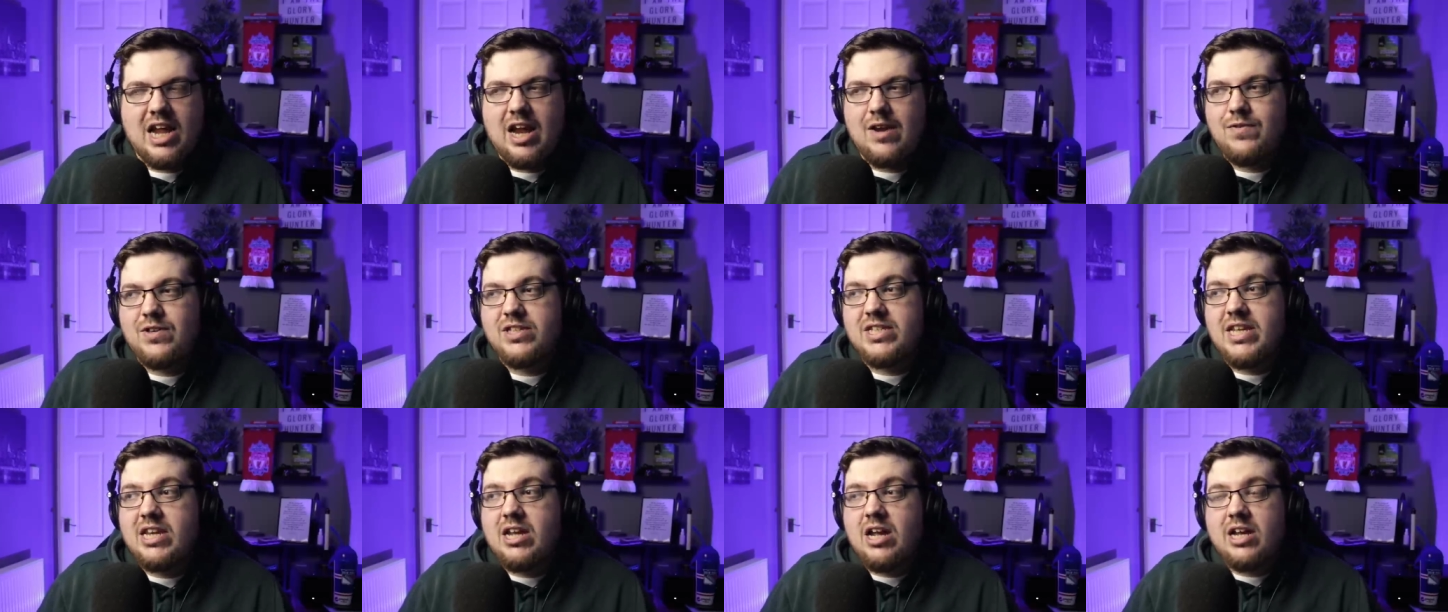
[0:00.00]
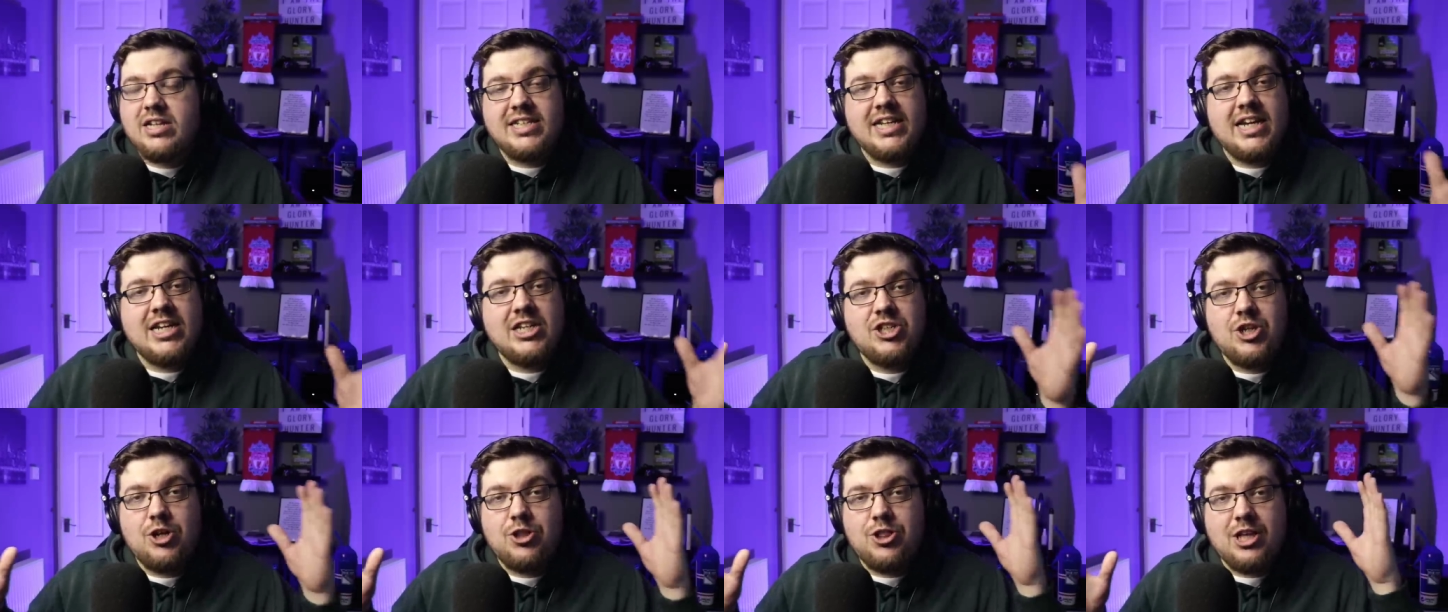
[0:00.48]
Uh, if there's any
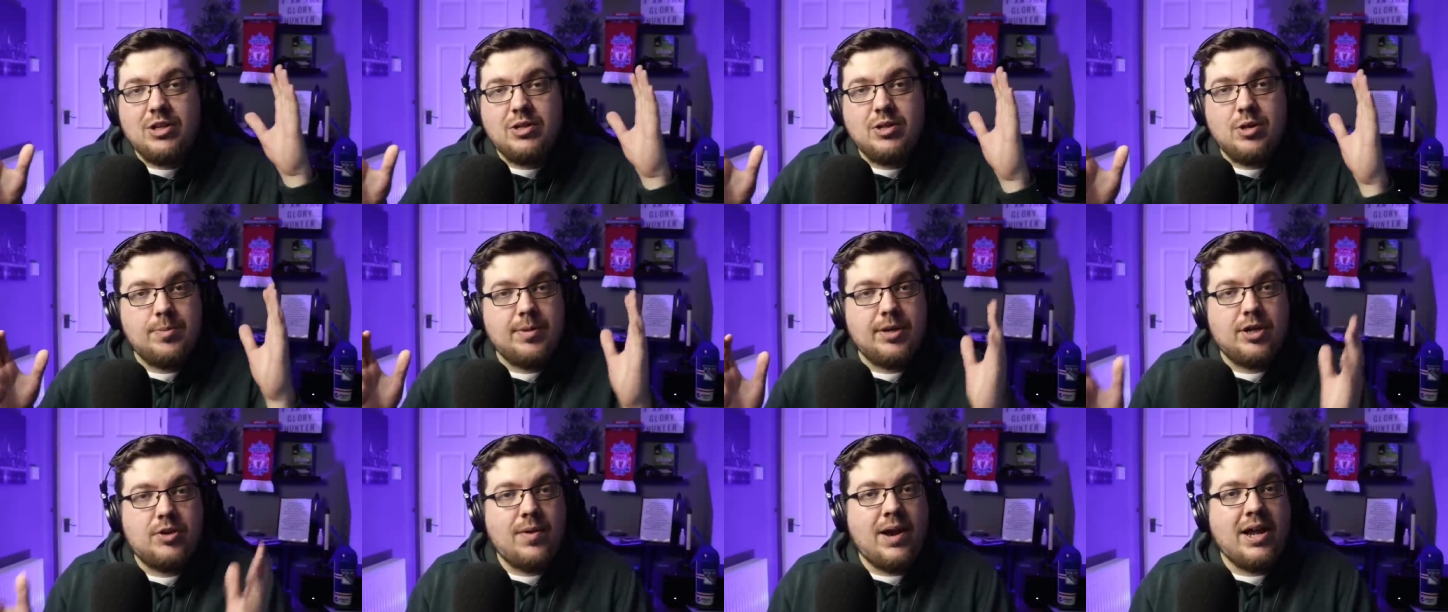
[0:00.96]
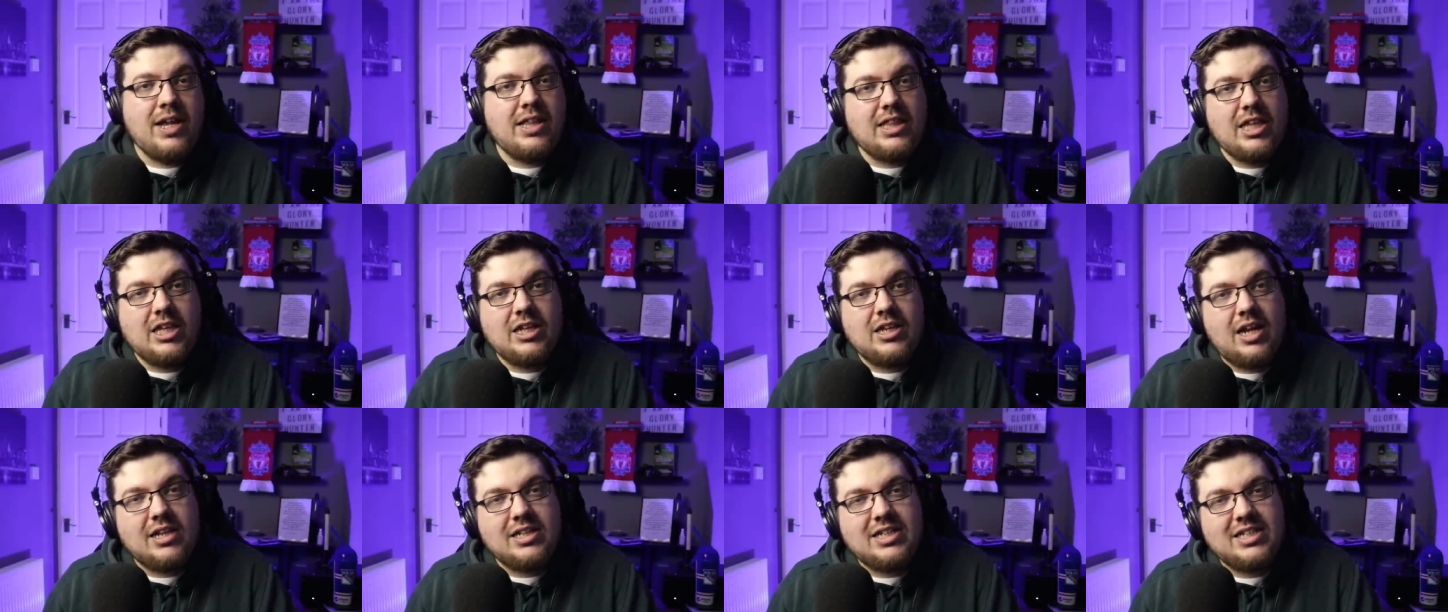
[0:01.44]
ideas you think that would be
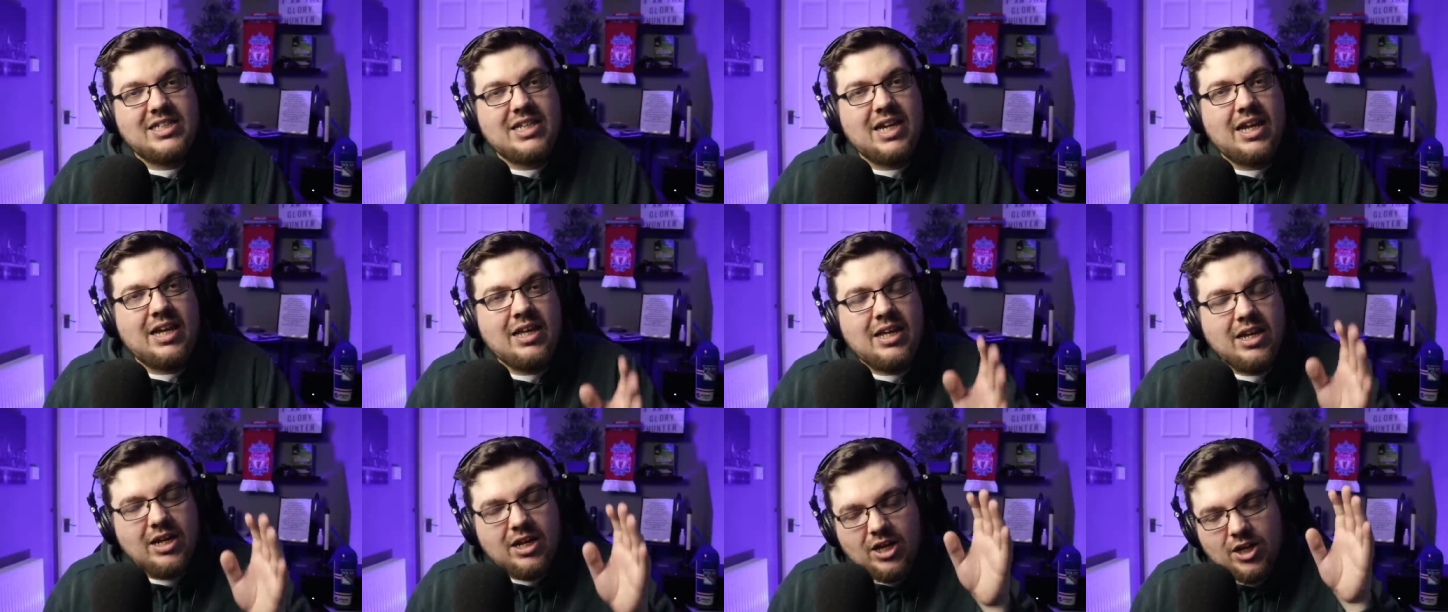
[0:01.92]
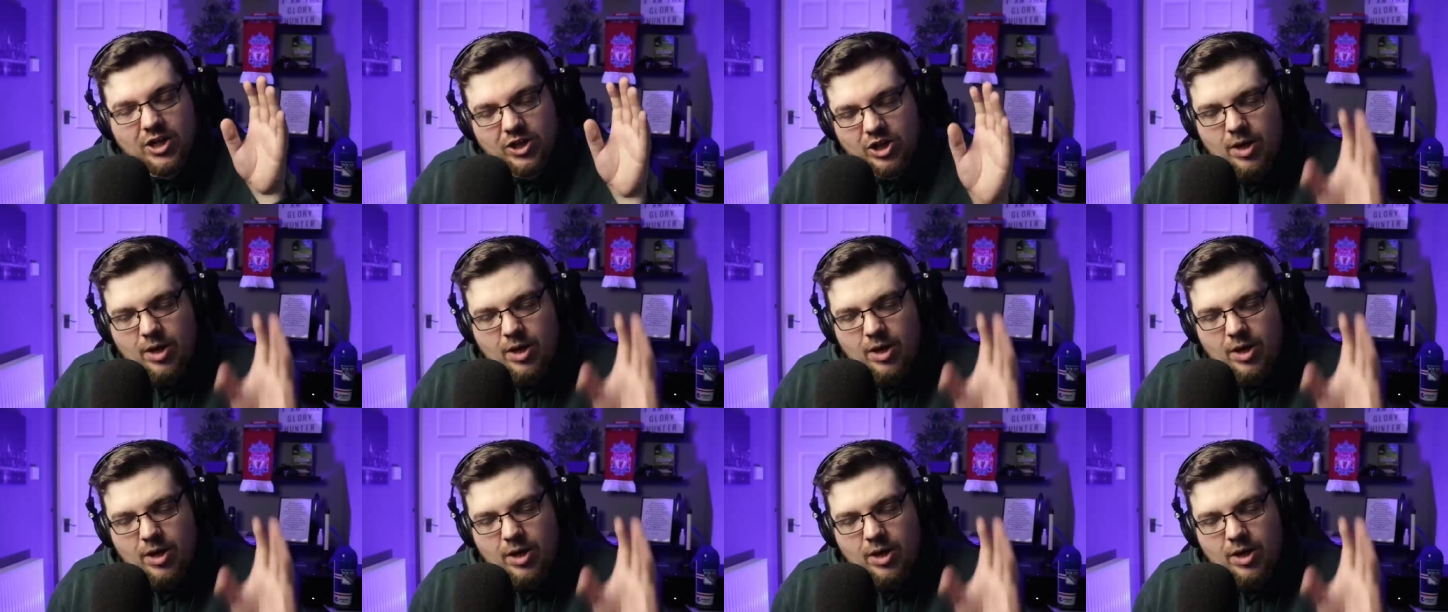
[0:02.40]
great that you'd like to see,